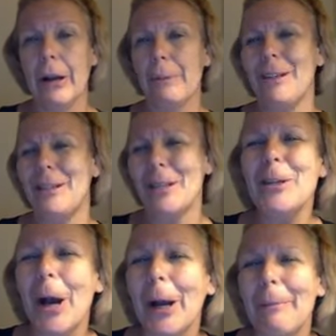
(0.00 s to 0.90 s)
We
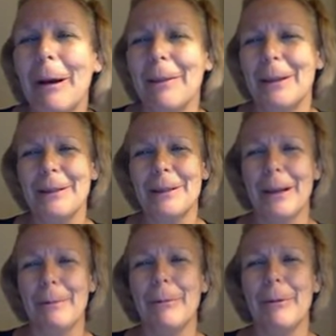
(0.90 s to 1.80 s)
did talk about this a
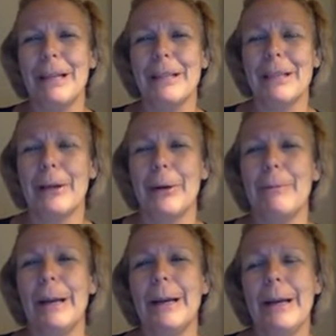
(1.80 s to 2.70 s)
couple weeks ago,
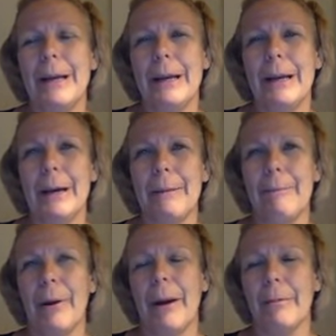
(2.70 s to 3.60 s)
but
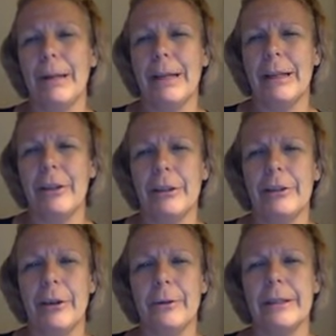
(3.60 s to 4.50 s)
probably in your
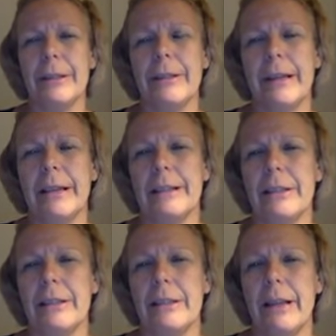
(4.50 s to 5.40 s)
notes and things
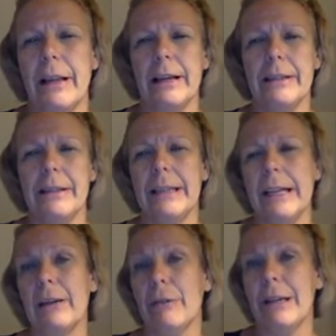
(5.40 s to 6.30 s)
it just kind of didn't
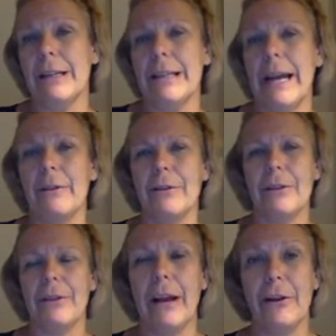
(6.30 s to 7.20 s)
get written down.
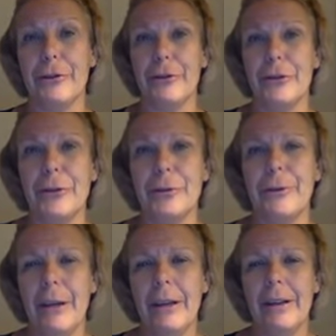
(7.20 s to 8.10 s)
So now you're
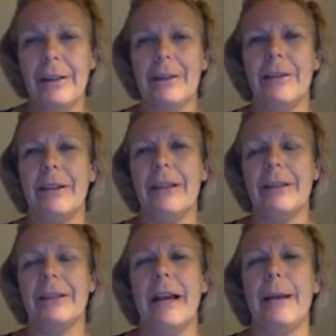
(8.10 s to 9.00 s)
to the
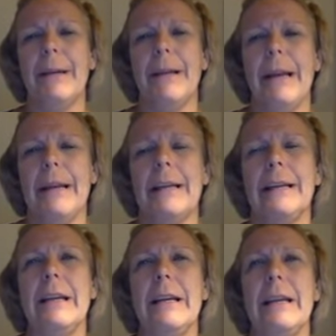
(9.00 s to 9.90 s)
assignment, and